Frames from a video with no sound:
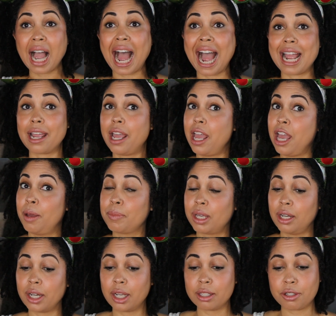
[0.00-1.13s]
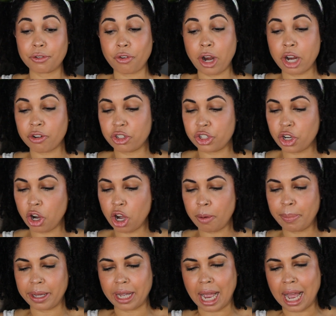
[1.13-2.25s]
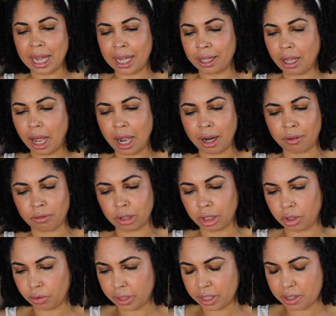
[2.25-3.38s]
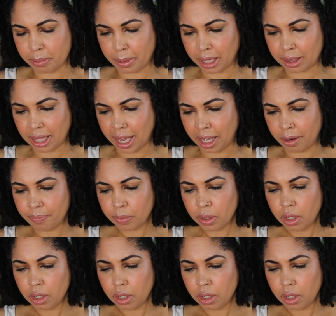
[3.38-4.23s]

I am getting into fragrance, y'all, but I really don't need to make that